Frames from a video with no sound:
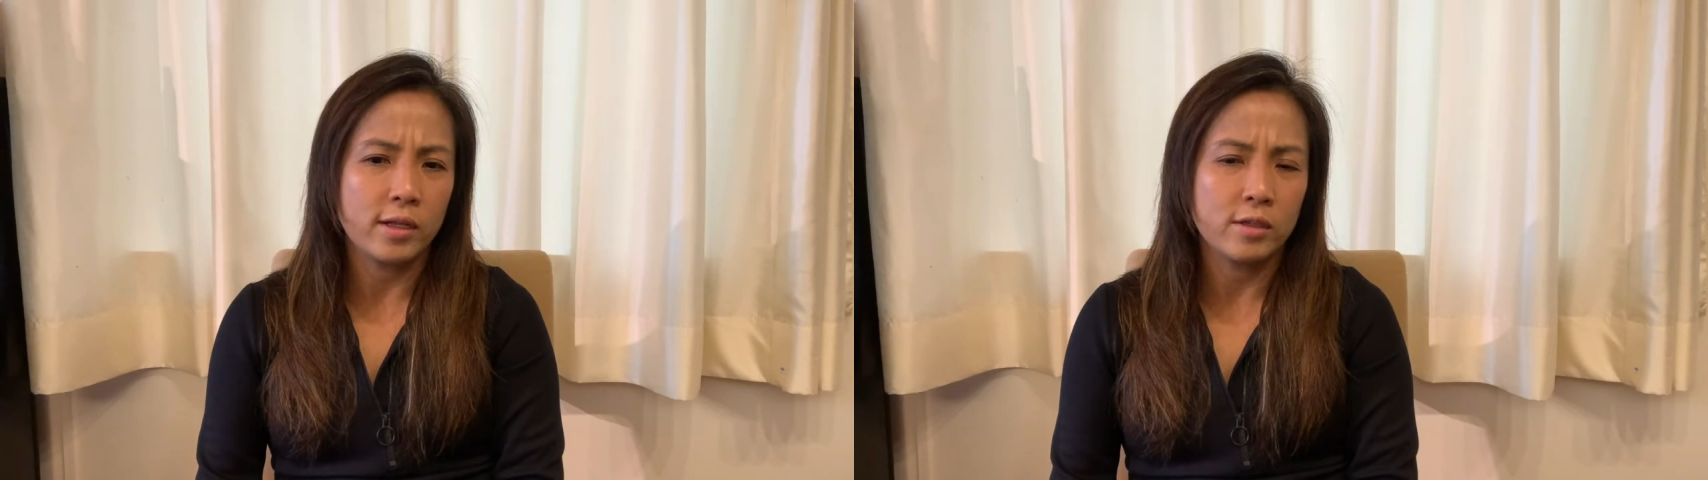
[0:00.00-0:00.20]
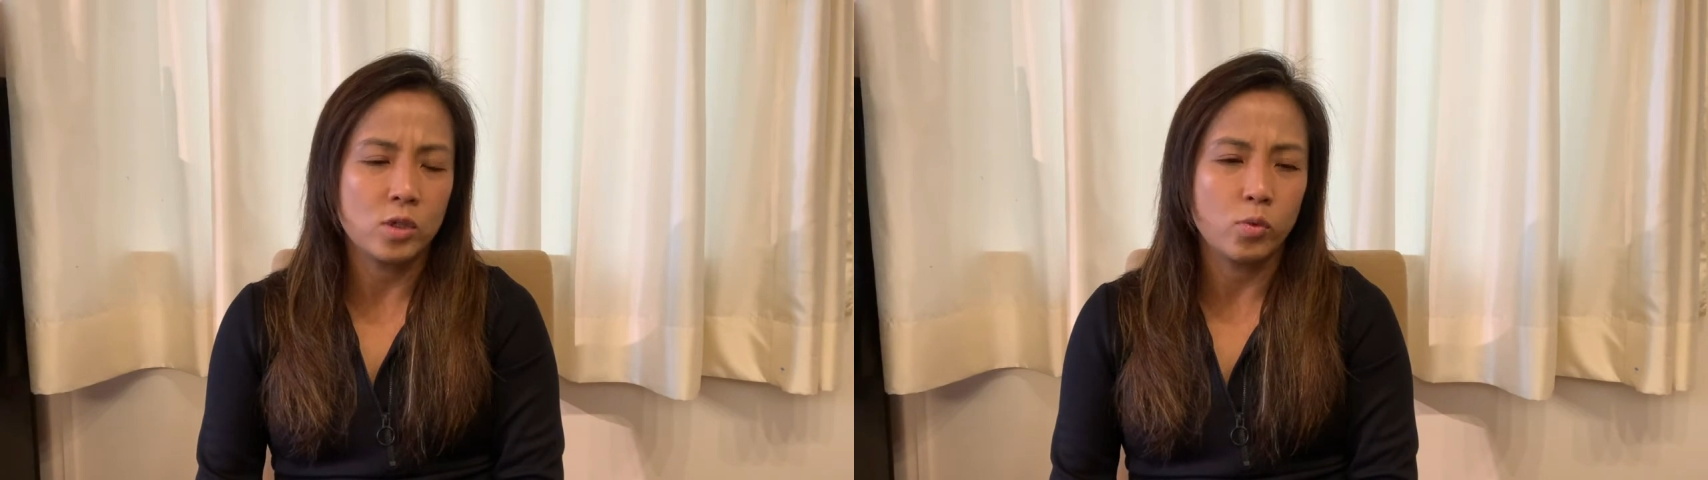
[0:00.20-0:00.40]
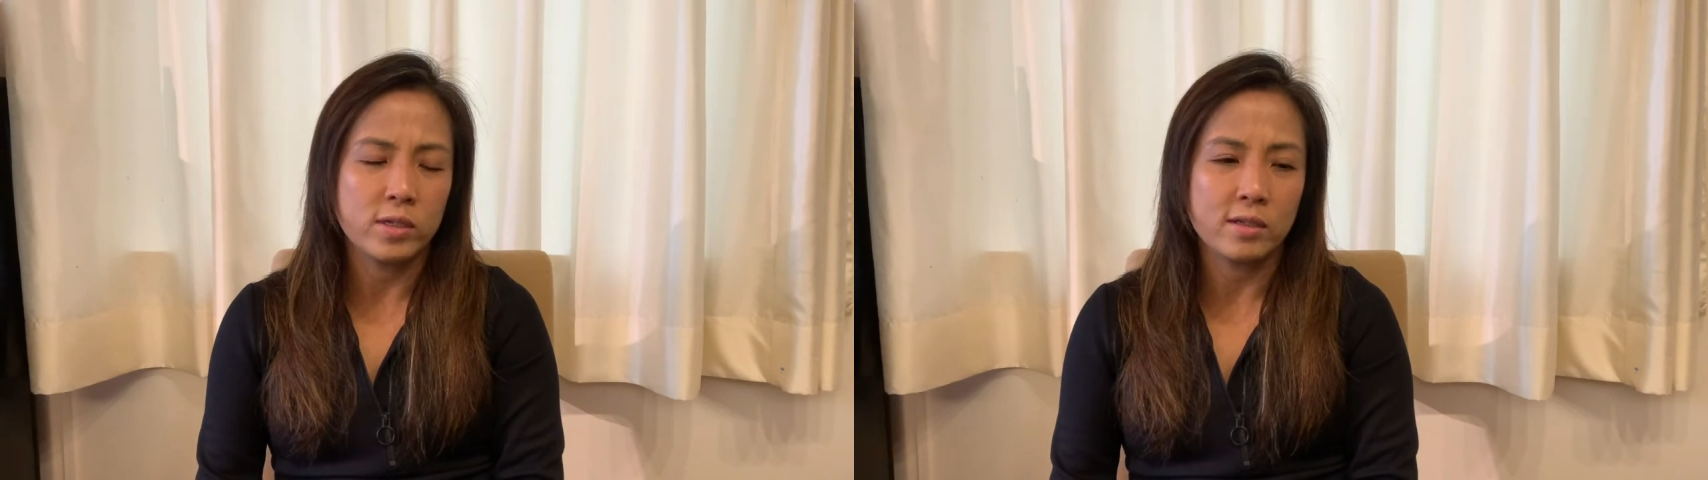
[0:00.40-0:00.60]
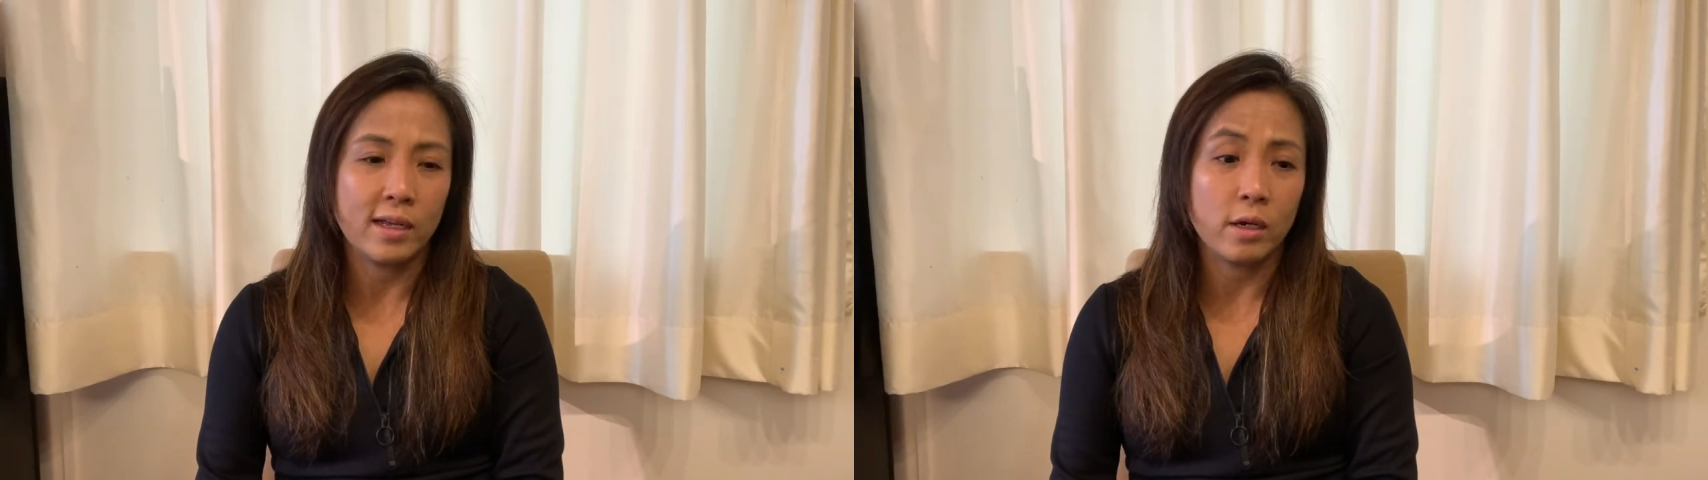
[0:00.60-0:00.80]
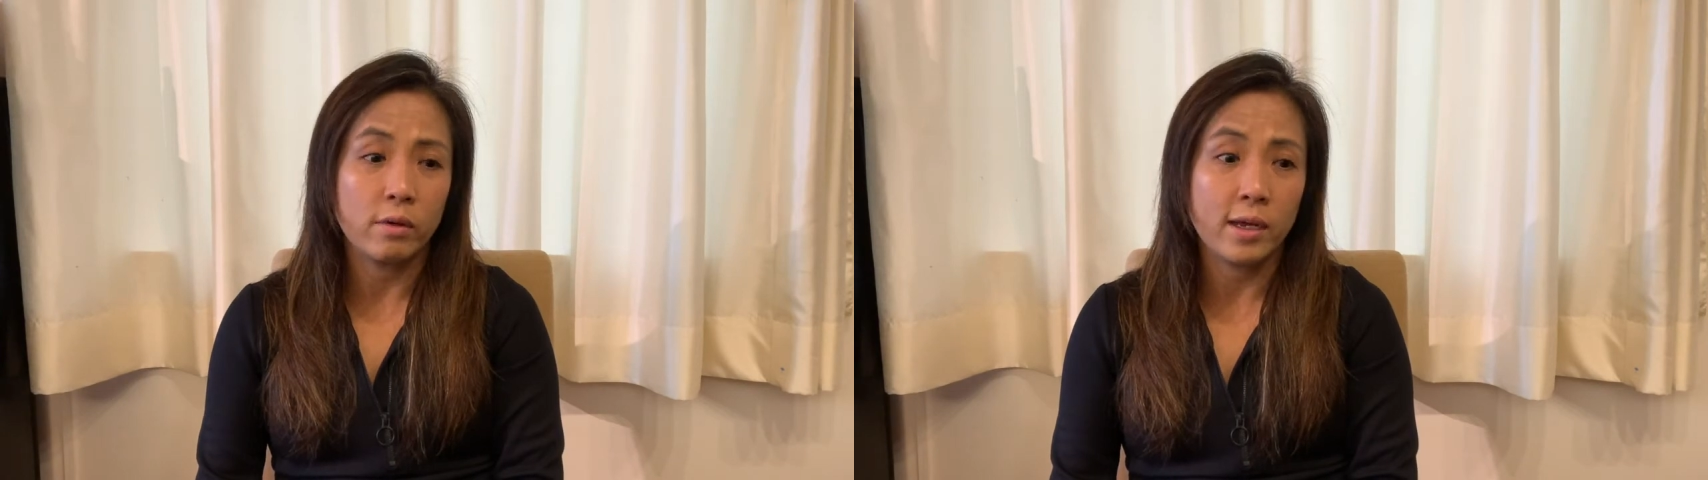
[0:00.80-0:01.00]
our English
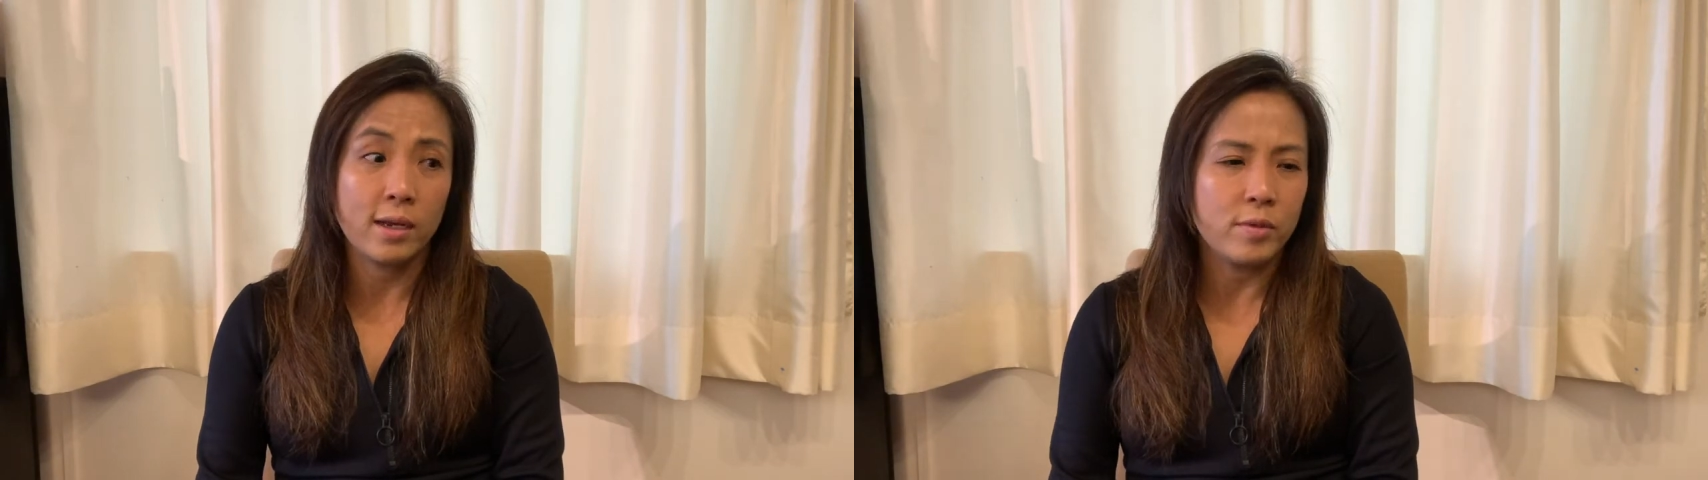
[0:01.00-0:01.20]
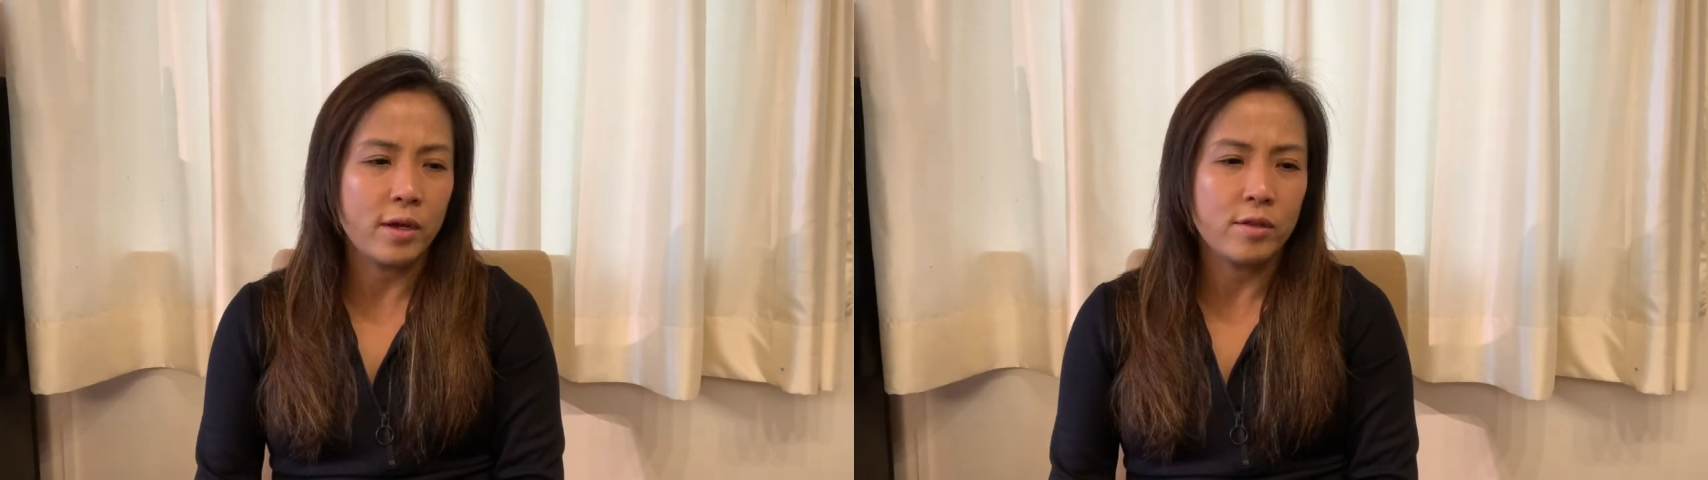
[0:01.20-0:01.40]
wasn't that great.